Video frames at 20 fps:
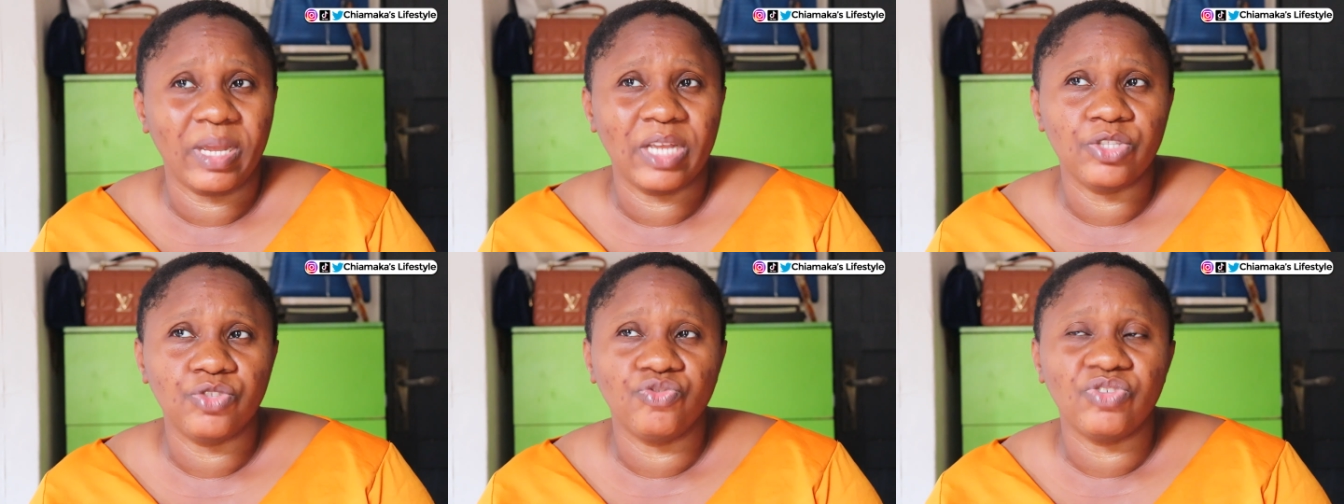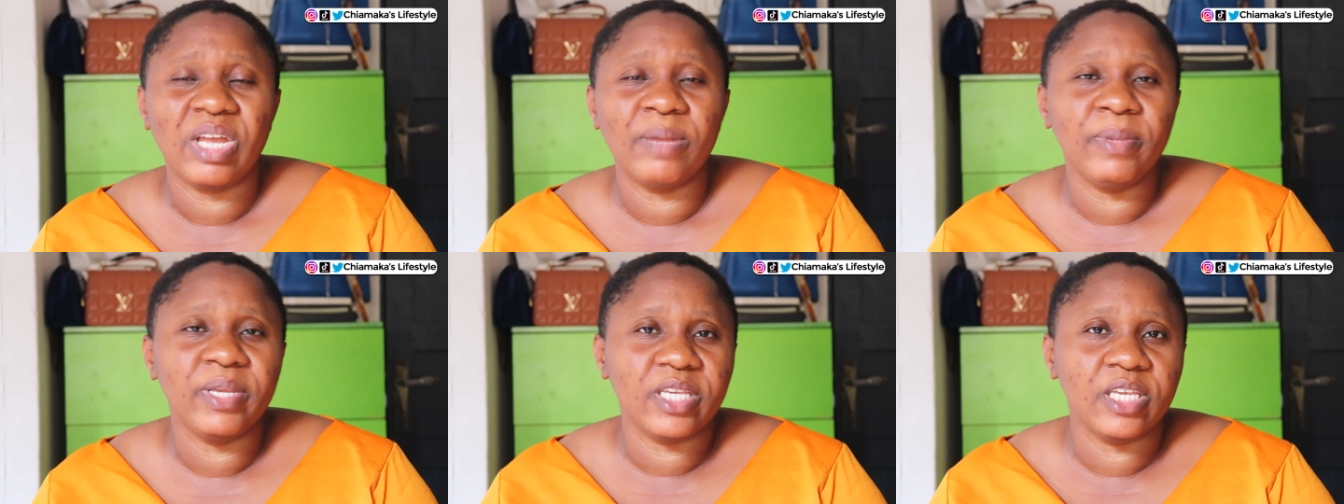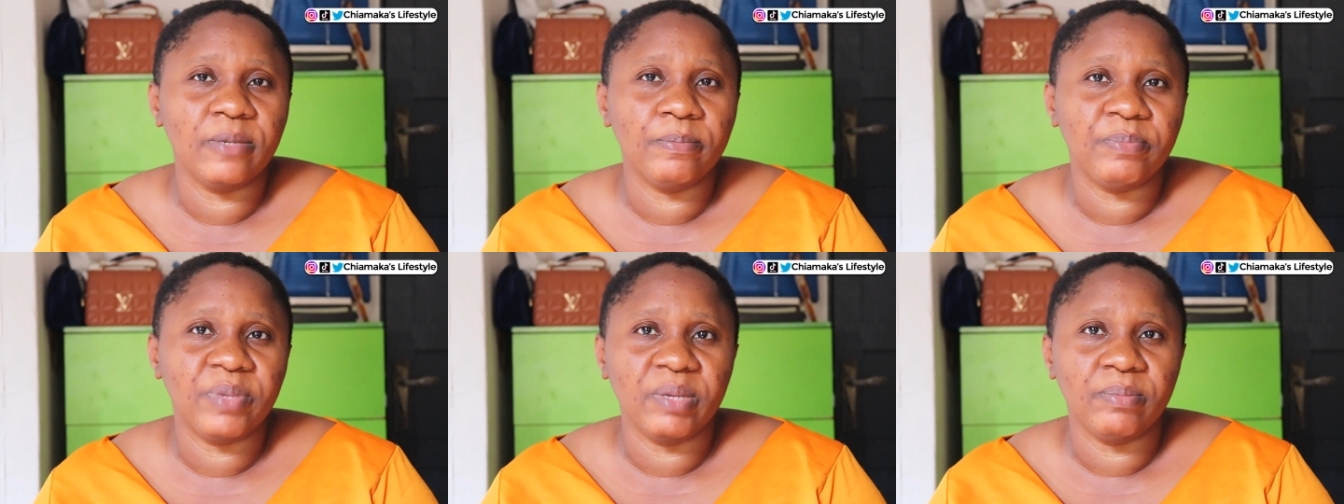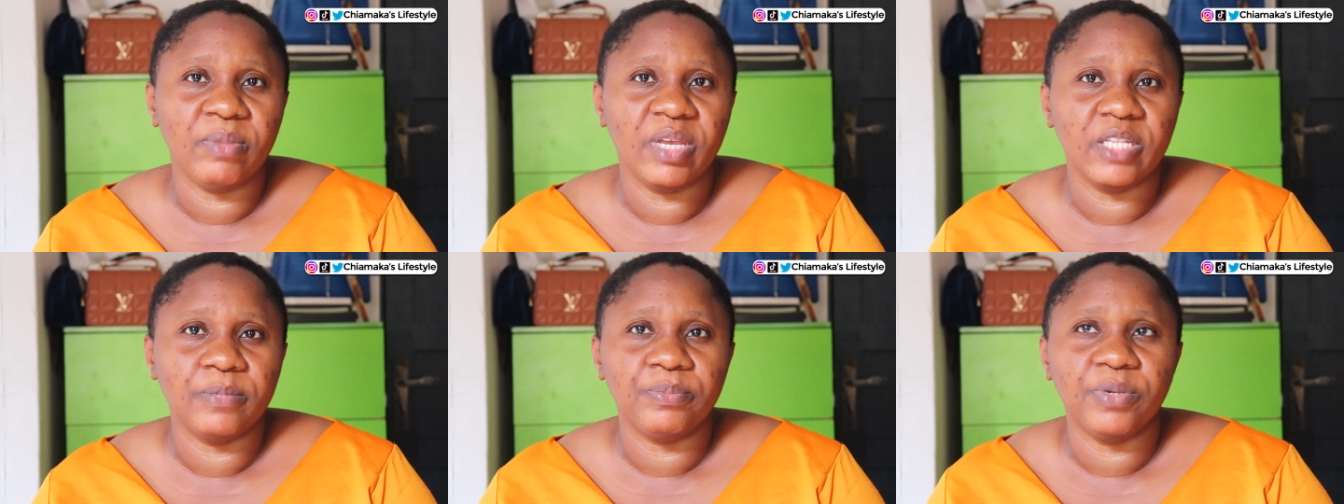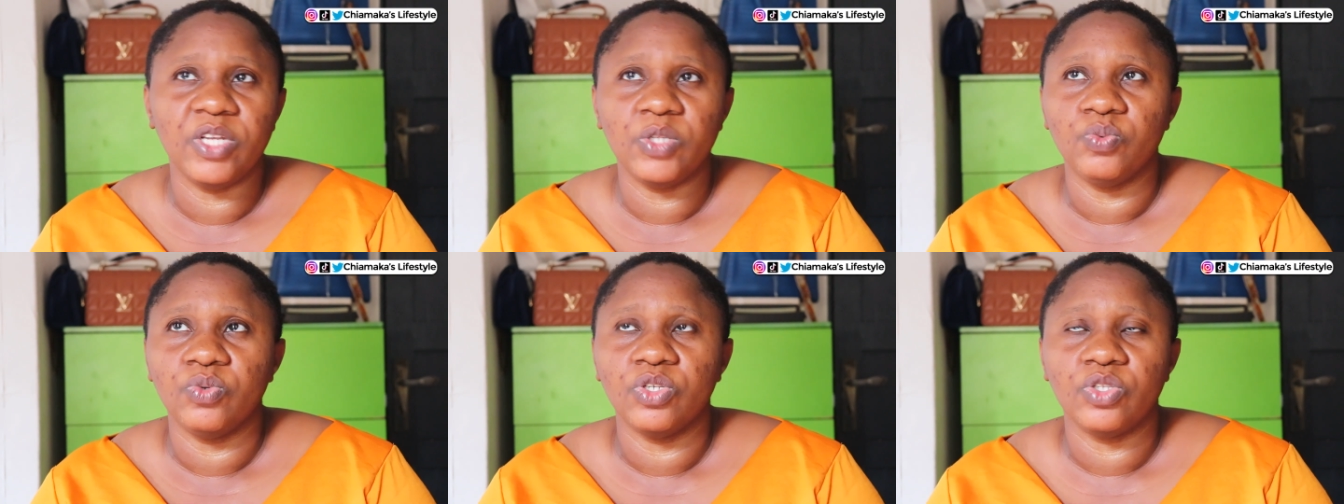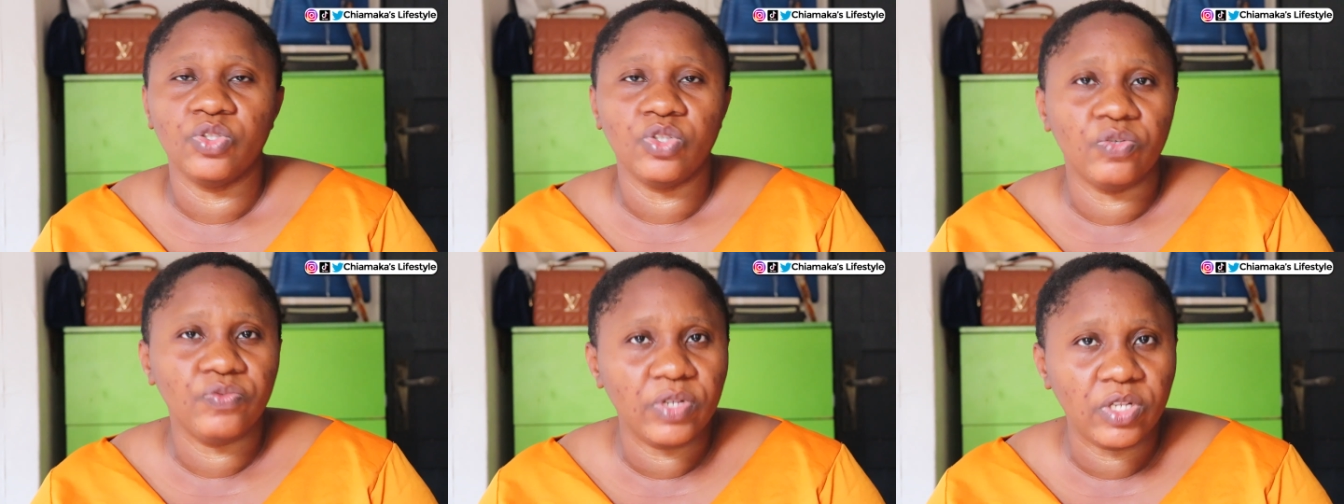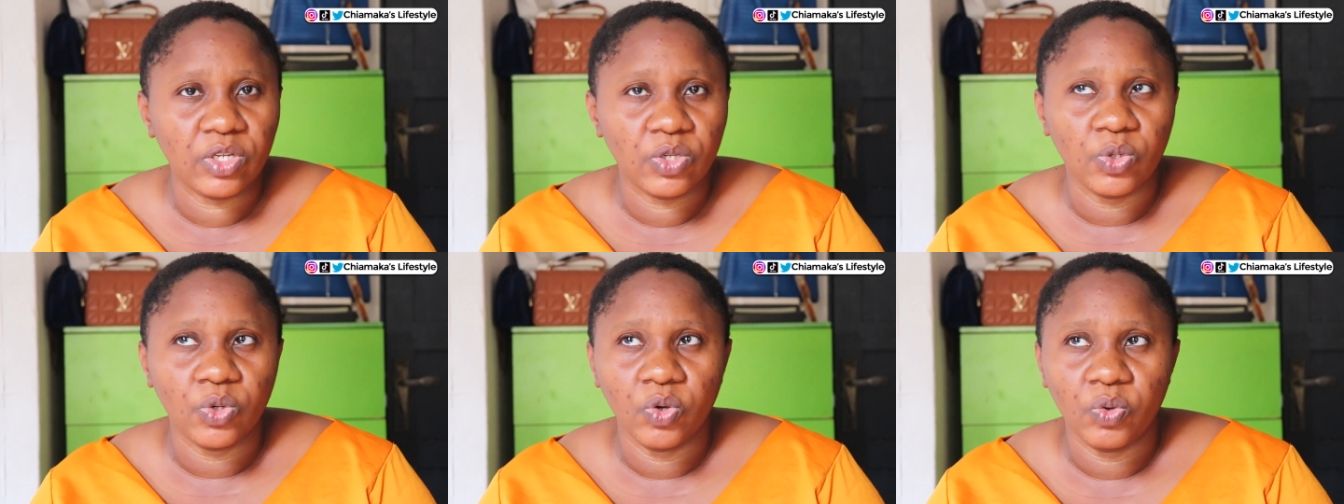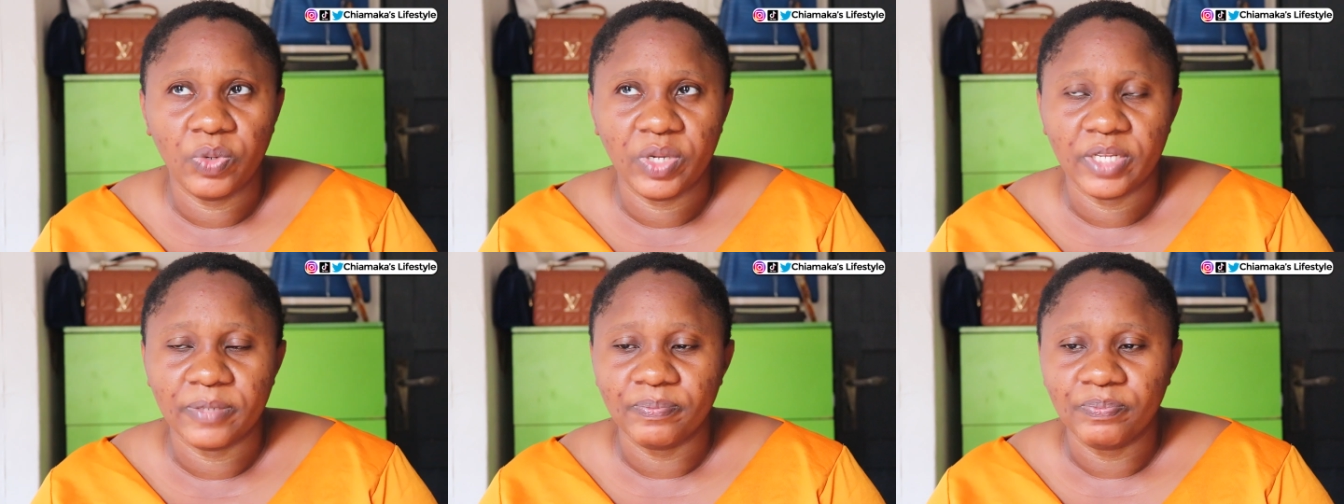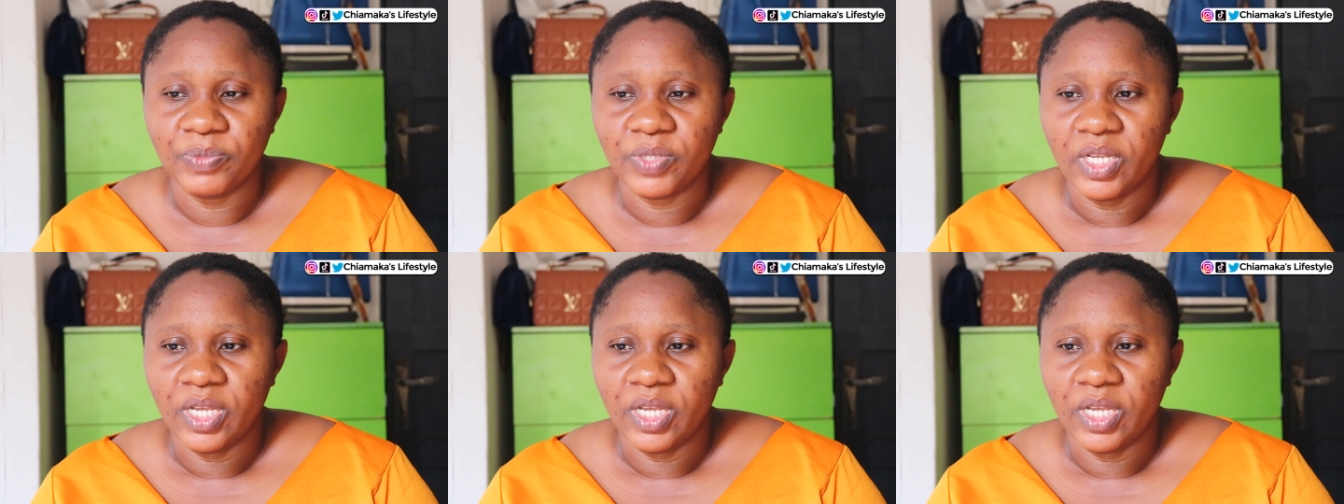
I tried making payment, but it was not really going.